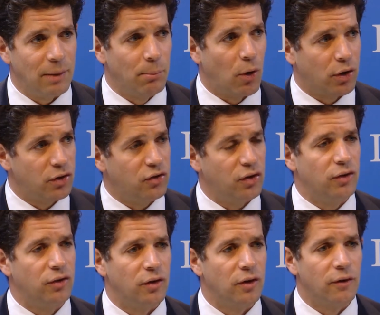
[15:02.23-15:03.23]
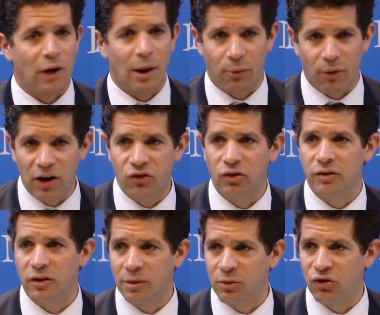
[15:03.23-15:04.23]
It monitors vibrations
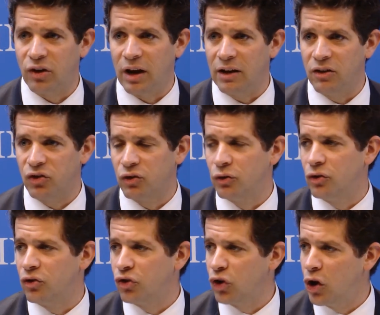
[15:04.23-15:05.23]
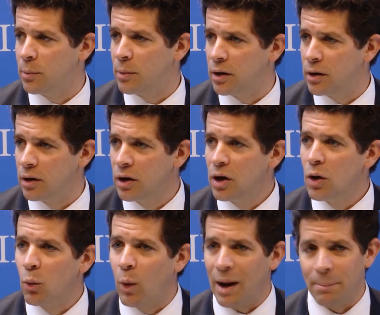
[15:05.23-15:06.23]
in the machine to determine
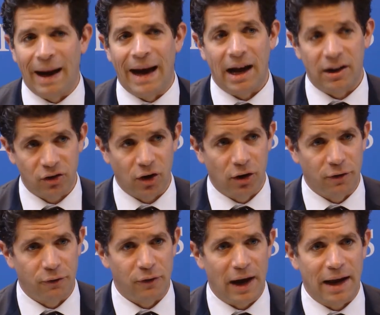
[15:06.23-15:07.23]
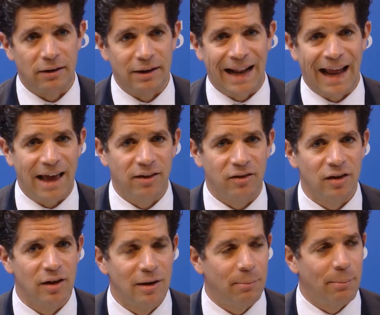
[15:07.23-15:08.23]
when parts are going to fail. It
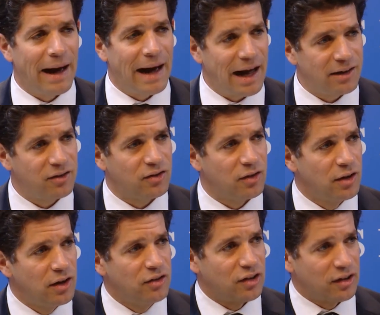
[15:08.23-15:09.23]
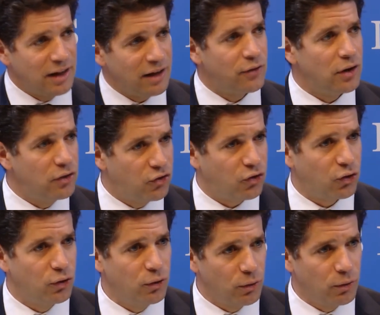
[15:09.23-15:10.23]
has parts delivered
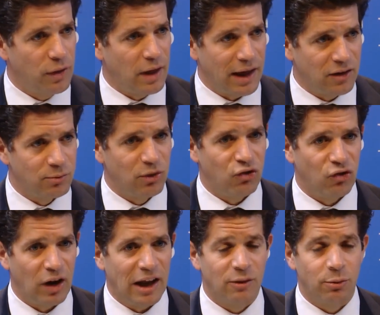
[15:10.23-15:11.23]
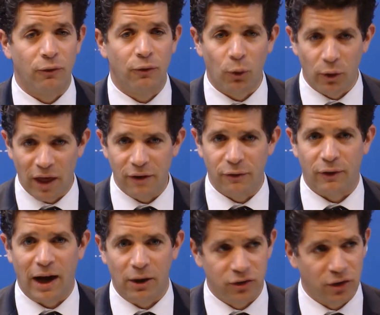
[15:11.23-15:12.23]
to these machines before they
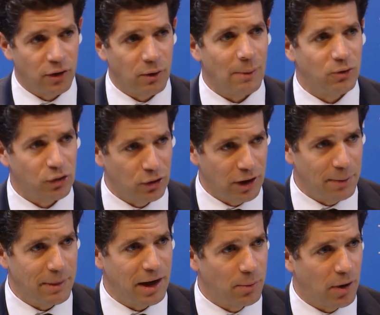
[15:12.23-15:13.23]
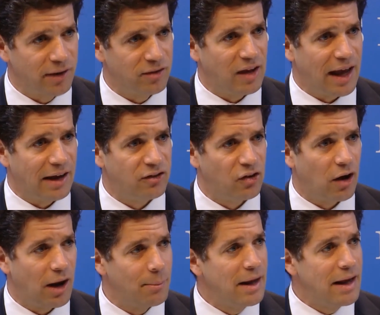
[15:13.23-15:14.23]
fail, so you absolutely minimise
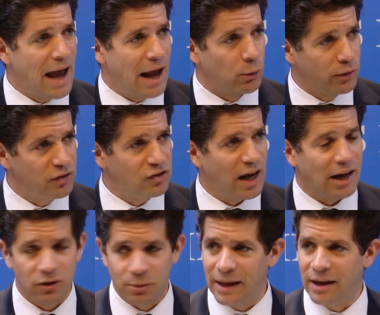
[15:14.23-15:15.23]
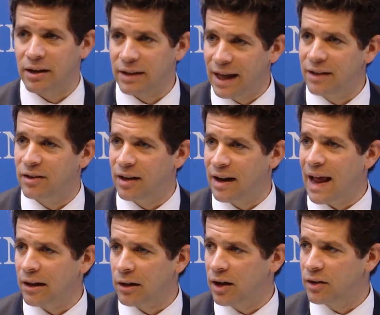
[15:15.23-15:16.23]
downtime. And all this data is being collected and
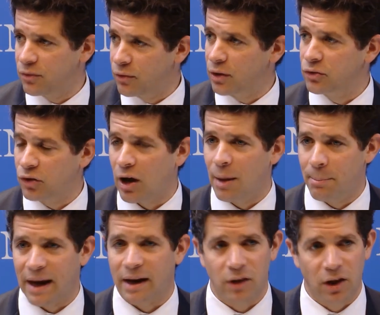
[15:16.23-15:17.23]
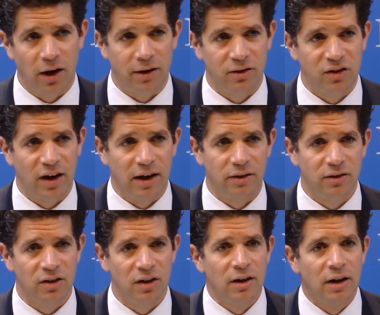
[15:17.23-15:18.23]
analysed in real time back in the United
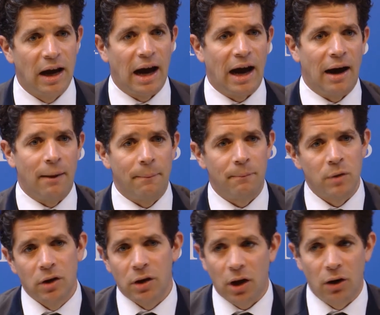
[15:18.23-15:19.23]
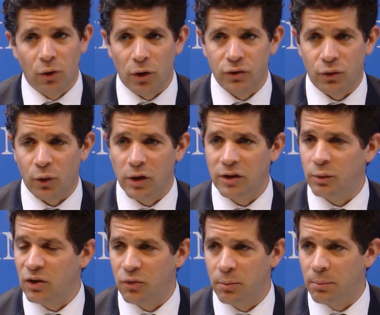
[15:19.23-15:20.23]
States. Rolls-Royce,
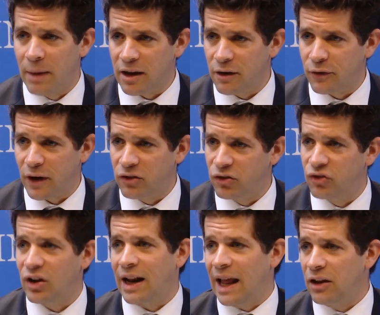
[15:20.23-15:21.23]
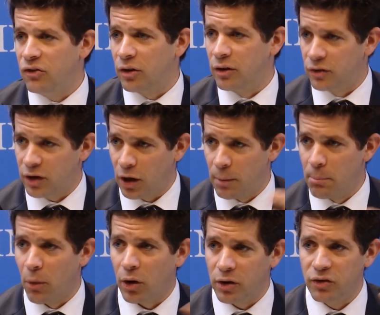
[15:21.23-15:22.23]
which manufactures jet engines,
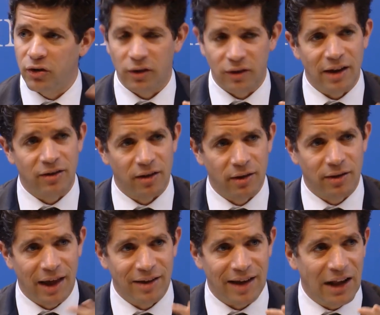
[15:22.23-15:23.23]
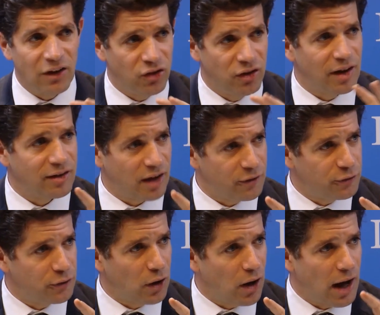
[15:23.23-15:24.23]
monitors as these engines as they
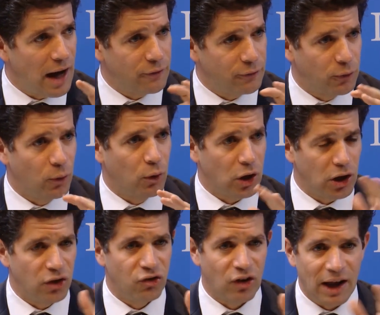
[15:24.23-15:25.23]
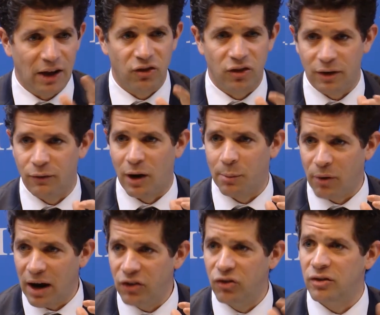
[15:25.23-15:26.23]
fly for, changes in
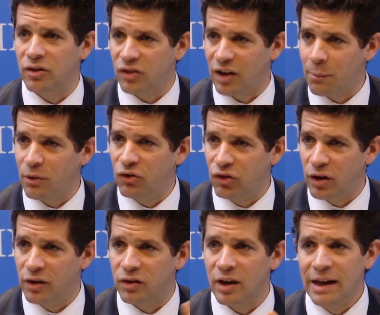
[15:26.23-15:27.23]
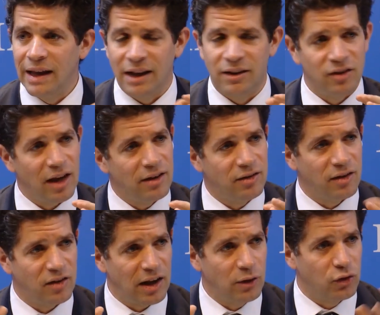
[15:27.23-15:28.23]
vibrations and temperatures. It sends the
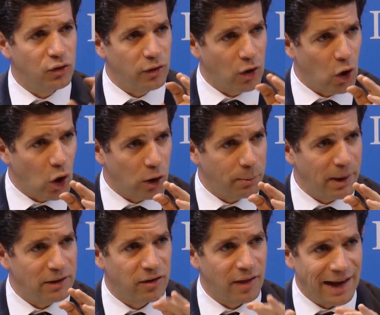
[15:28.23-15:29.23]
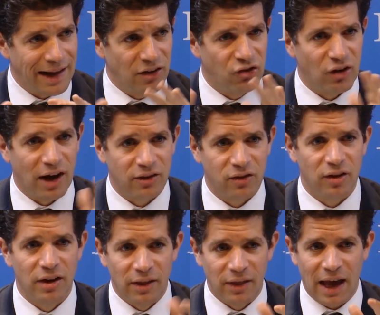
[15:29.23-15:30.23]
signals to the cockpit so they can
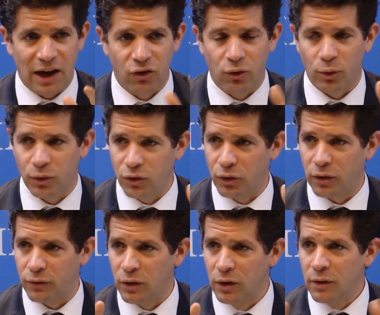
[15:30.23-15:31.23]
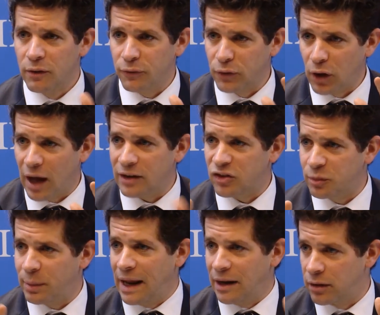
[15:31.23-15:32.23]
adjust the actual sort of flight
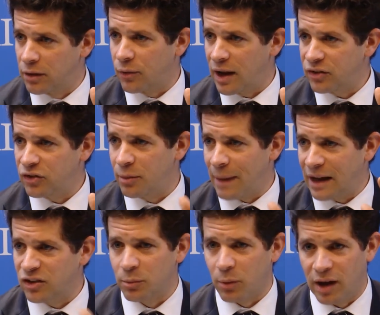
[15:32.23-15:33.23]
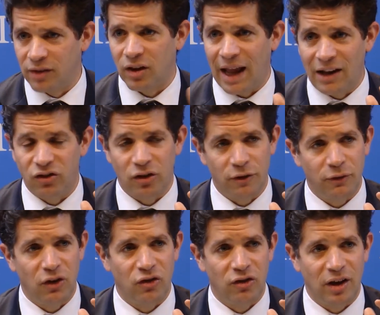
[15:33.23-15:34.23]
speed and the rest to maximise engine
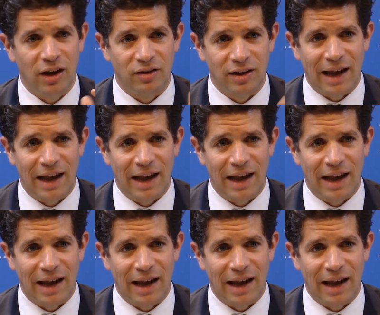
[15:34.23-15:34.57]
efficiencies.